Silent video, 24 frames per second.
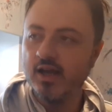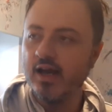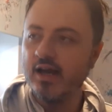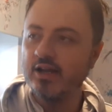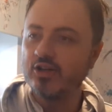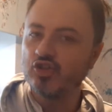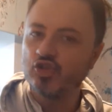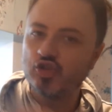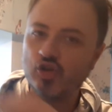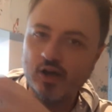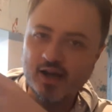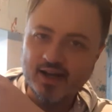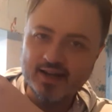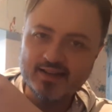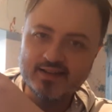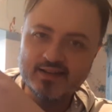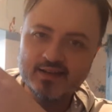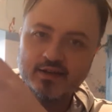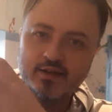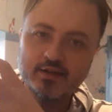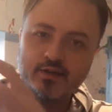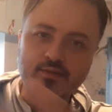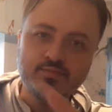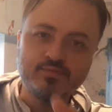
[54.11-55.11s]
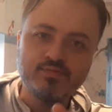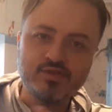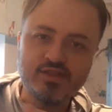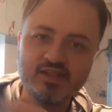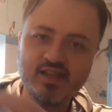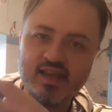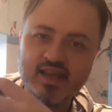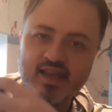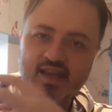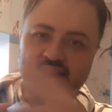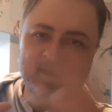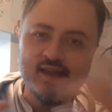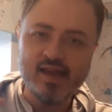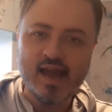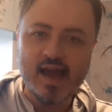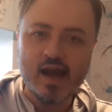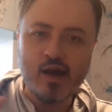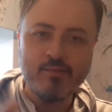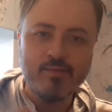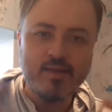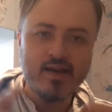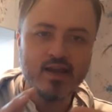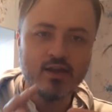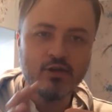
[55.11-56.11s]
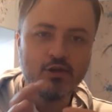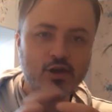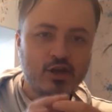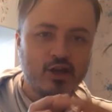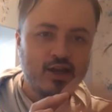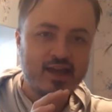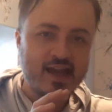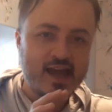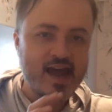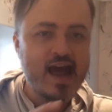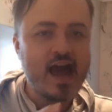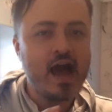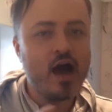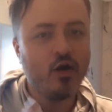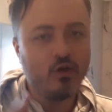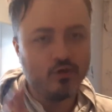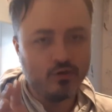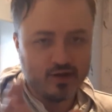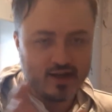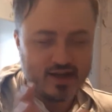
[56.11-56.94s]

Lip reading: Try to see how many you can get out